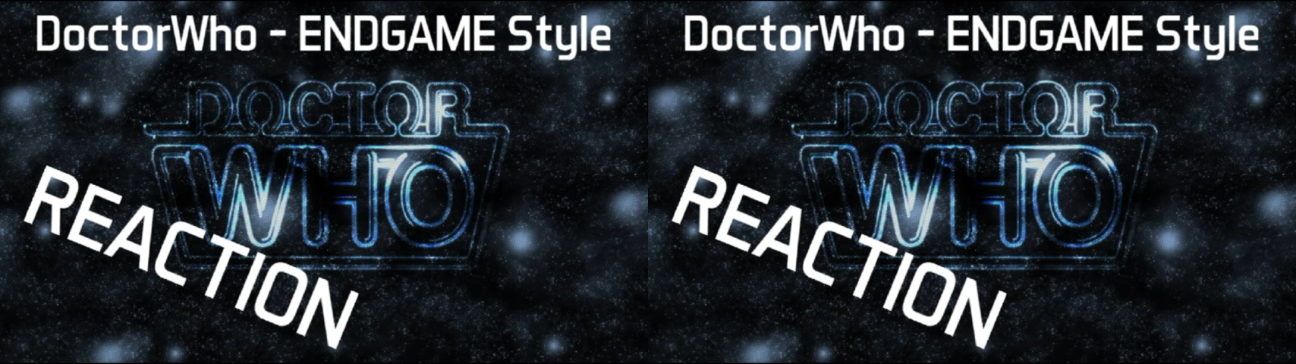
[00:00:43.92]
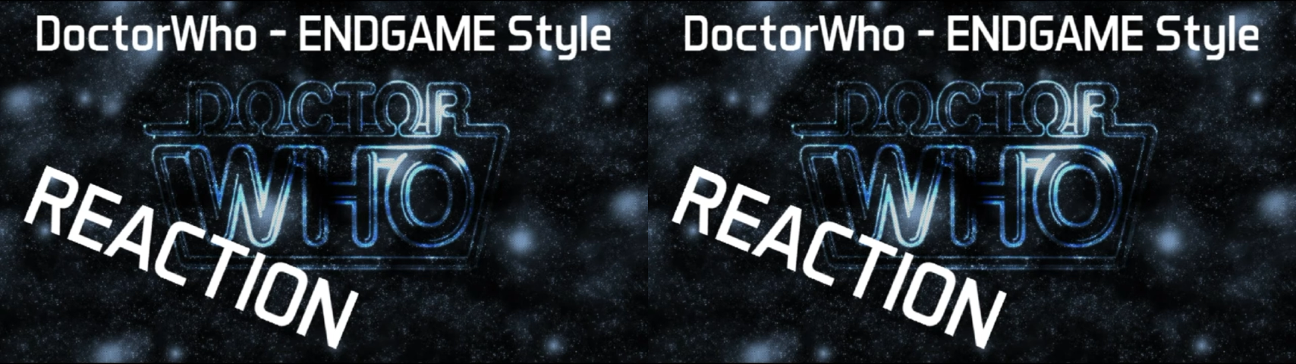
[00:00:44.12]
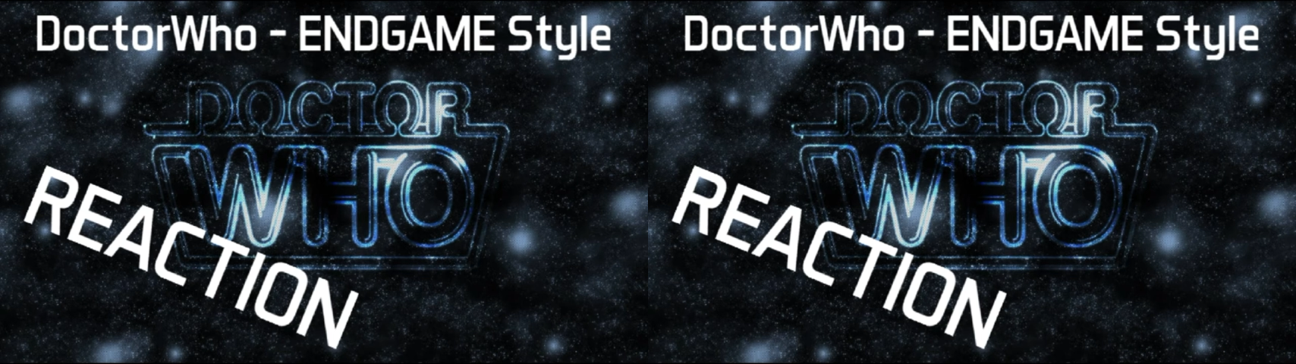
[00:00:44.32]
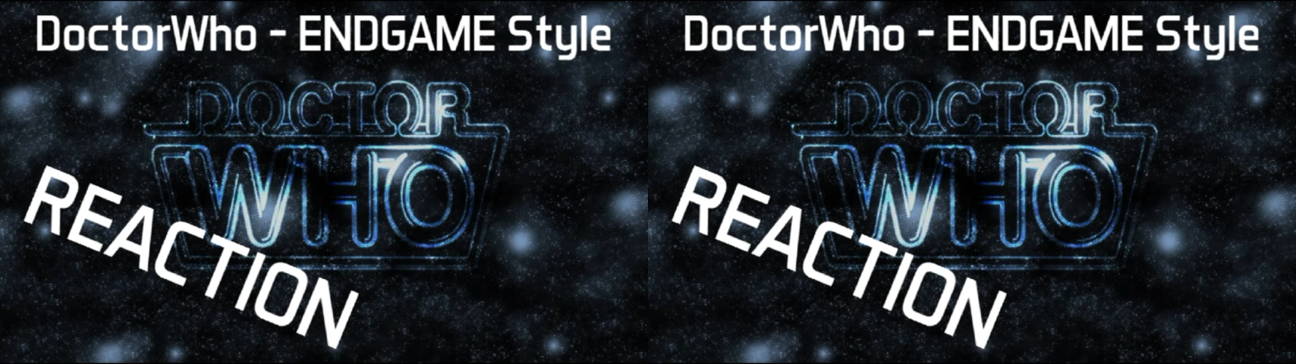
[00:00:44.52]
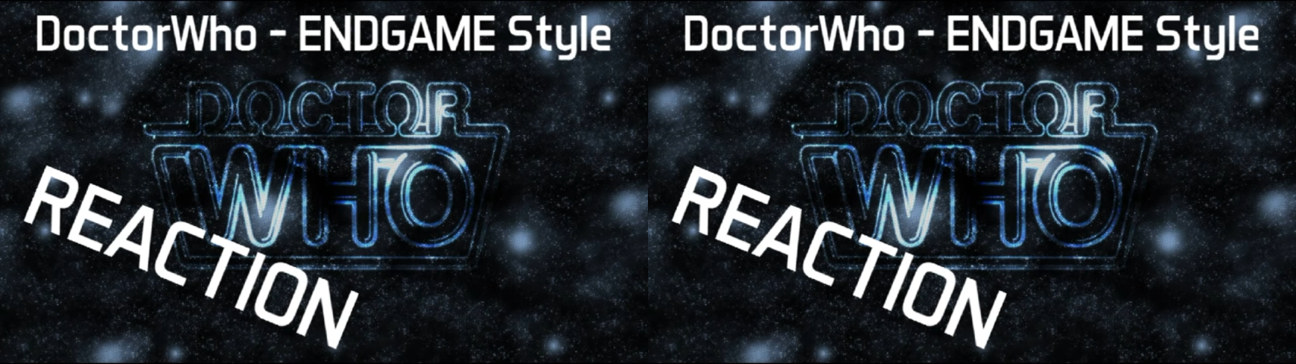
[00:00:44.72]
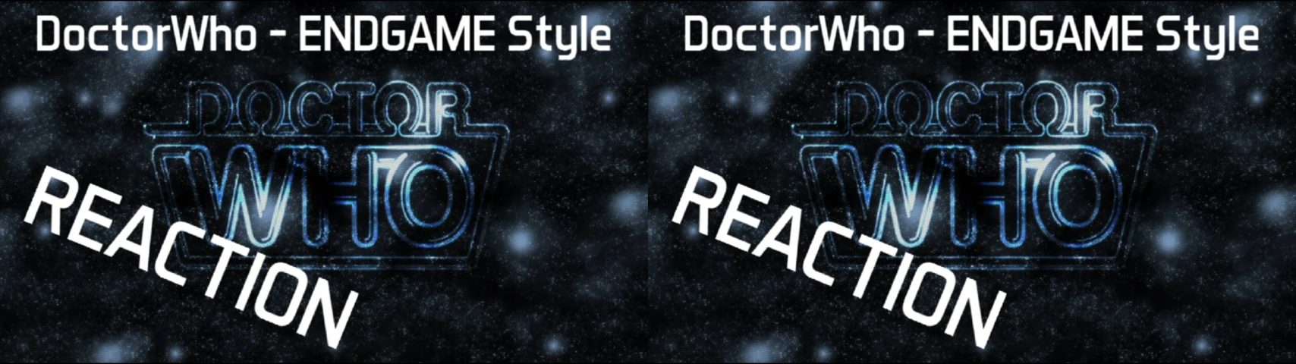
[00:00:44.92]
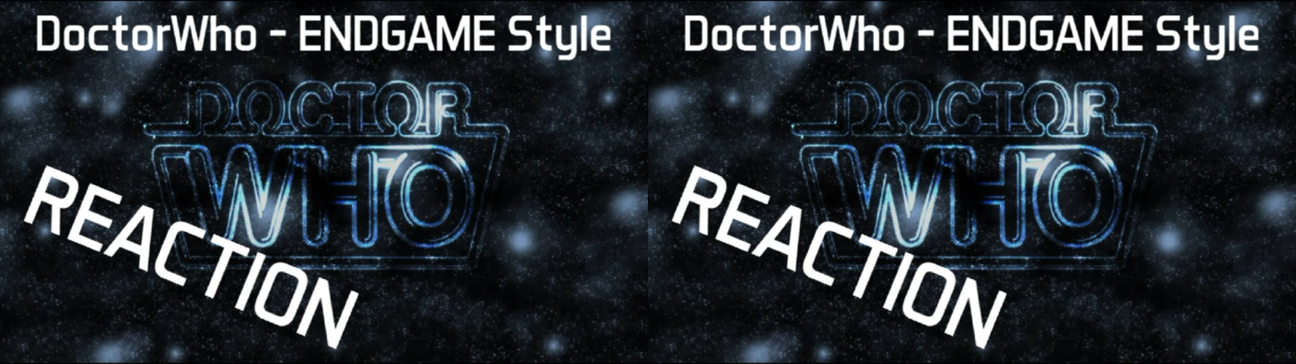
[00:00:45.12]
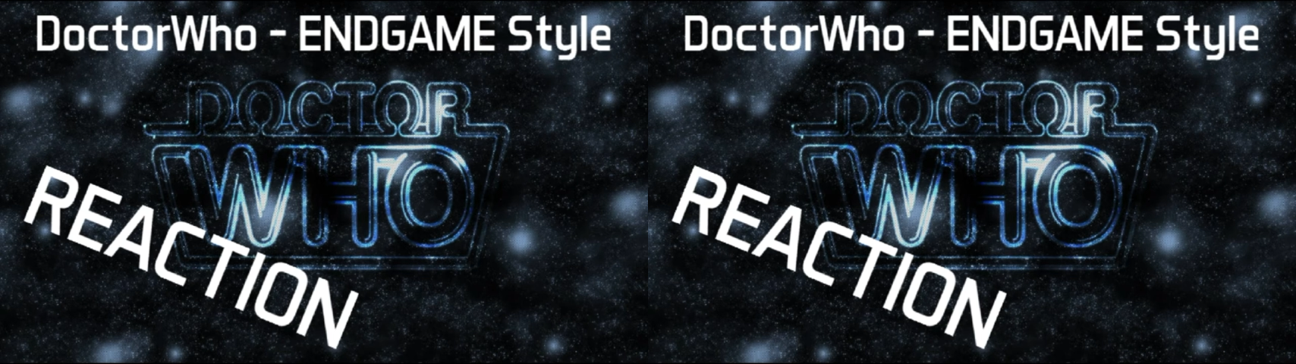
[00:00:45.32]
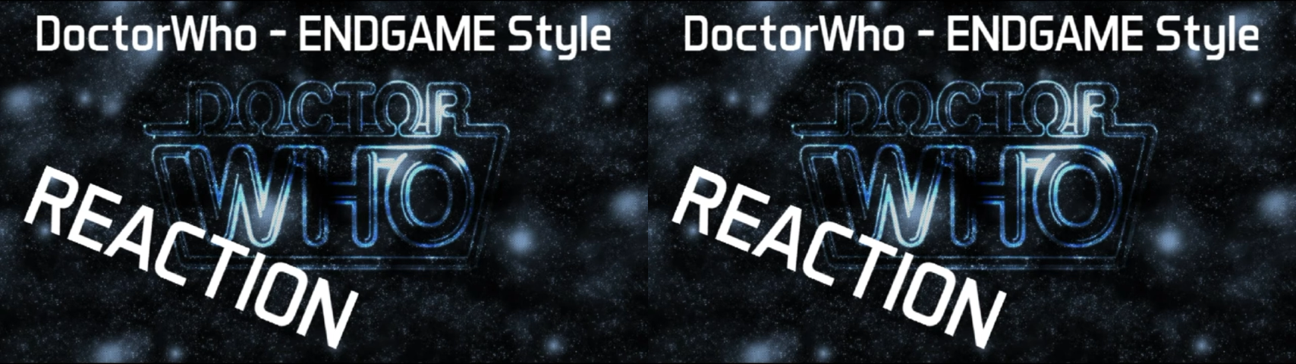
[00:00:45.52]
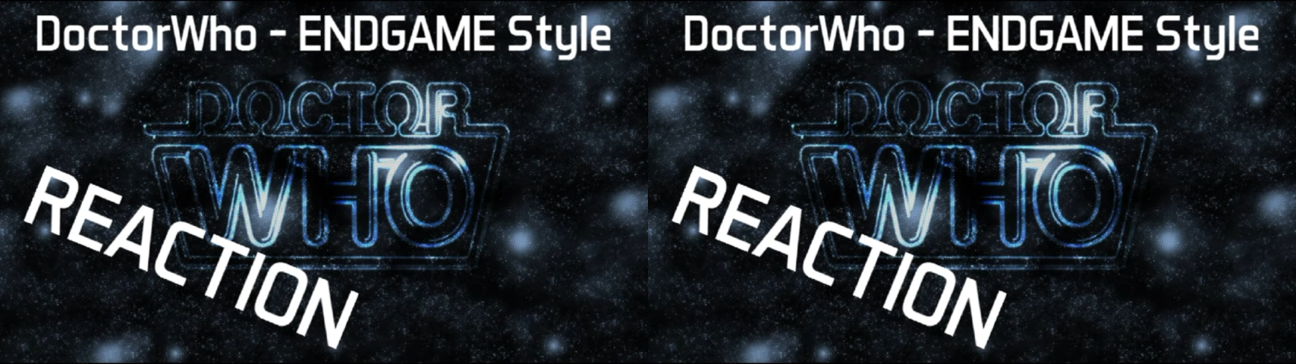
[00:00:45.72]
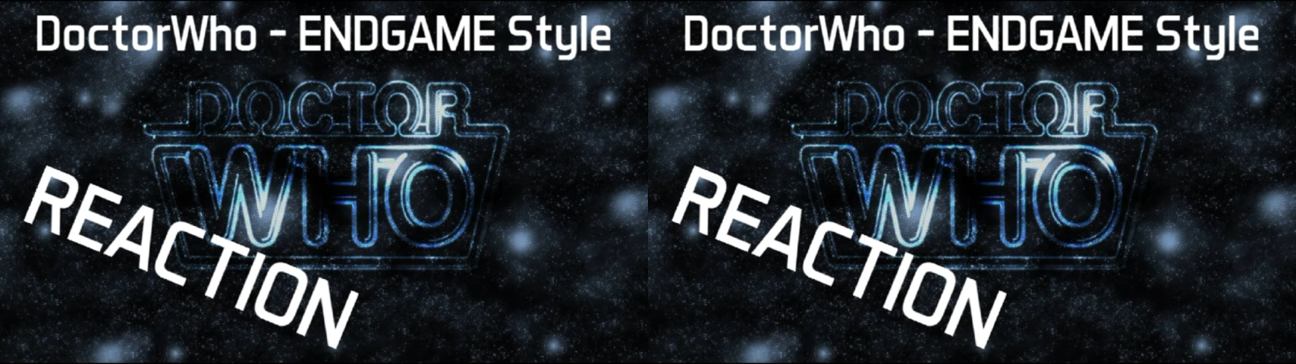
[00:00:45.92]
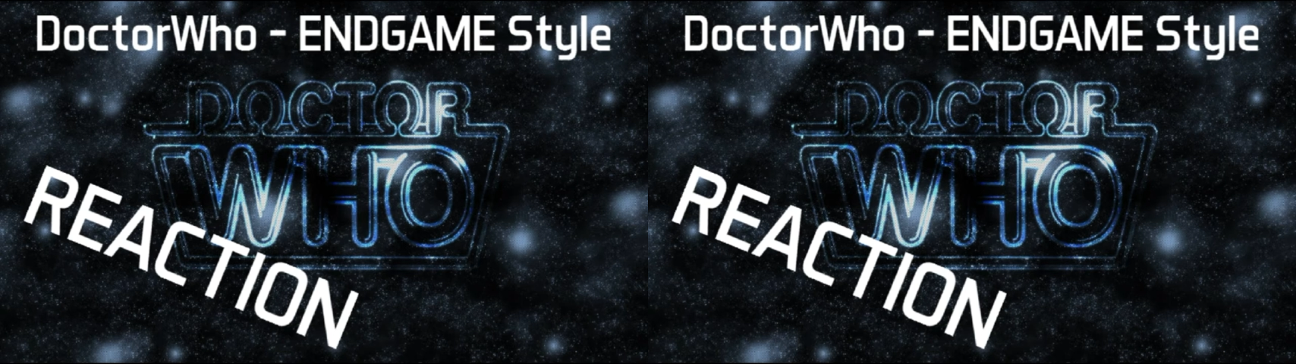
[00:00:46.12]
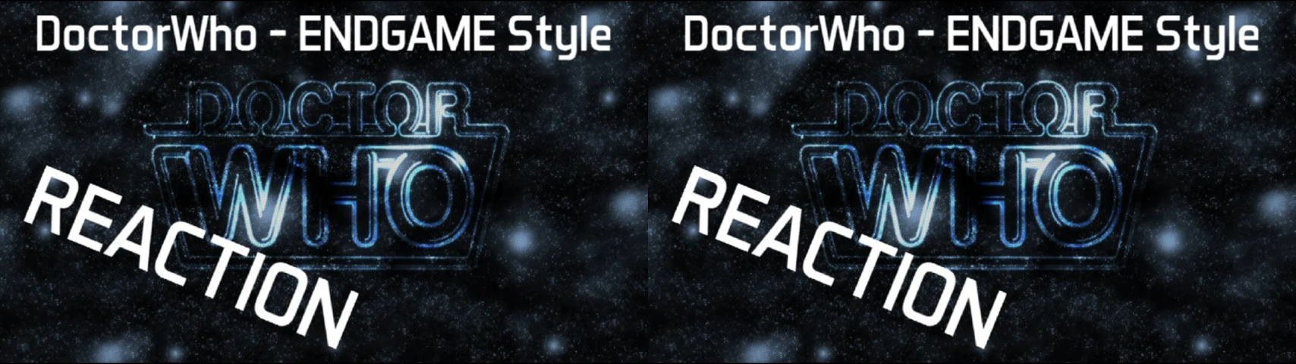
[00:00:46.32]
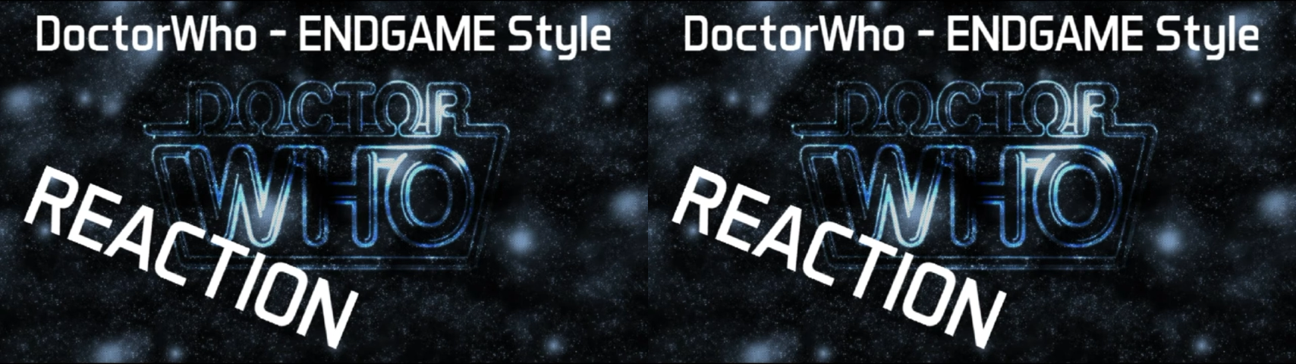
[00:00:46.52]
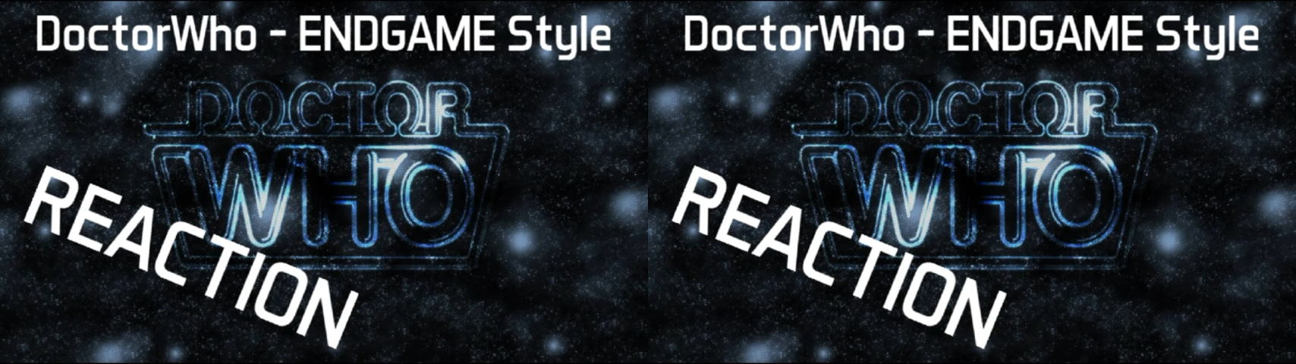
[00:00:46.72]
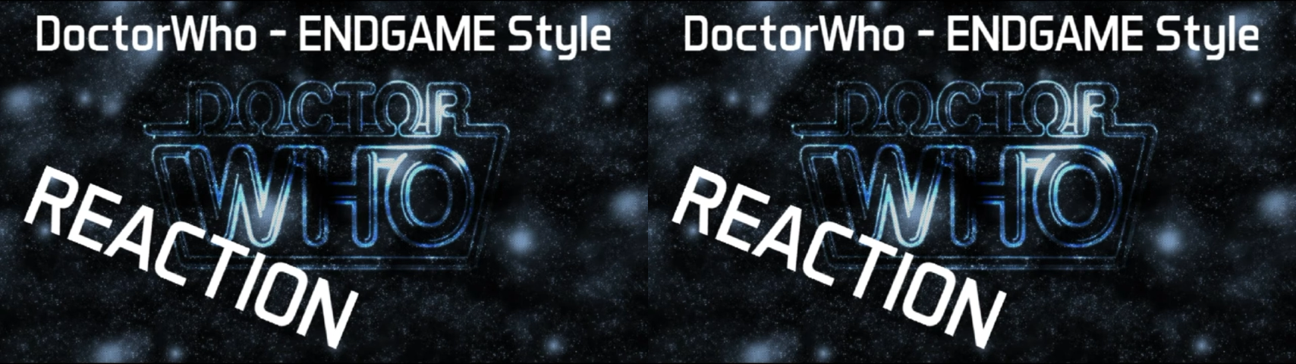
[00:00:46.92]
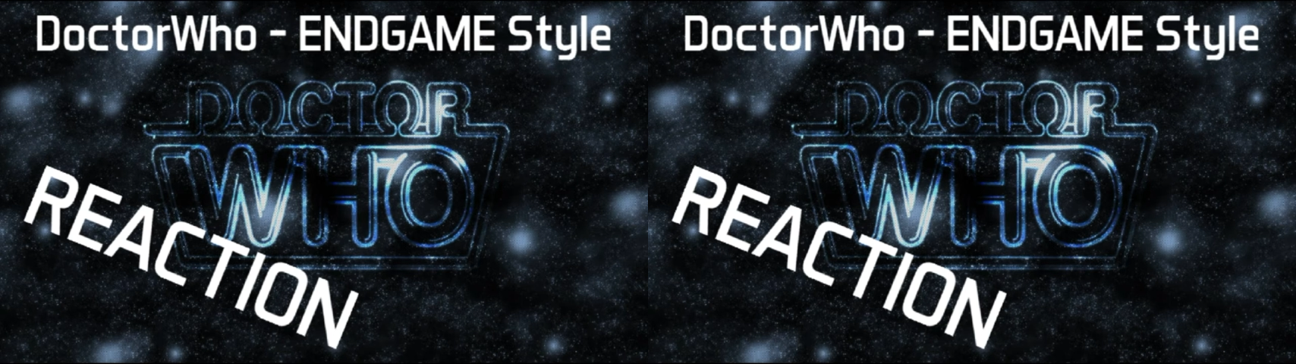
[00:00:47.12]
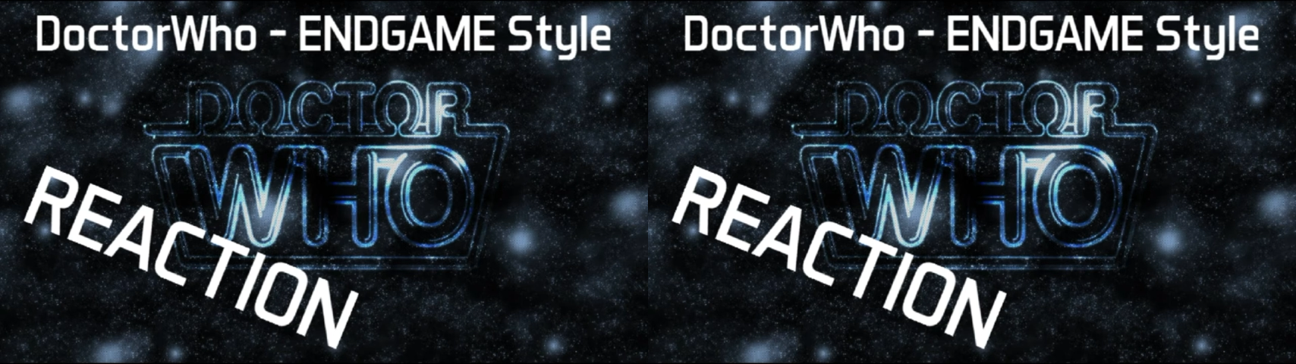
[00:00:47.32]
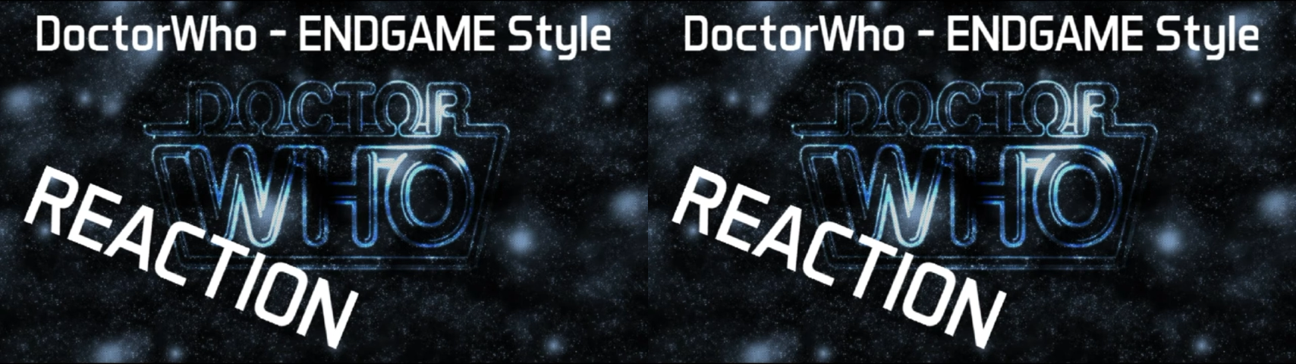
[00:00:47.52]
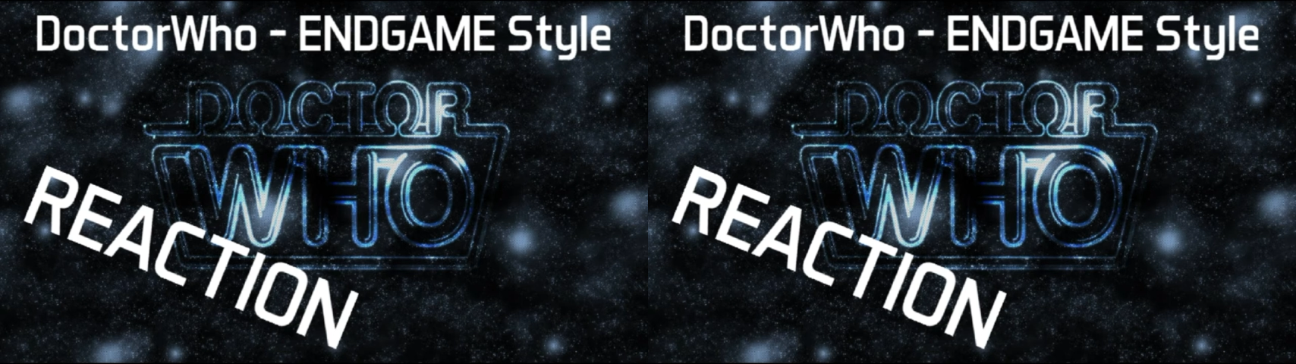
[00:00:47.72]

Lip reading: No face is visible, so there are no lips to read.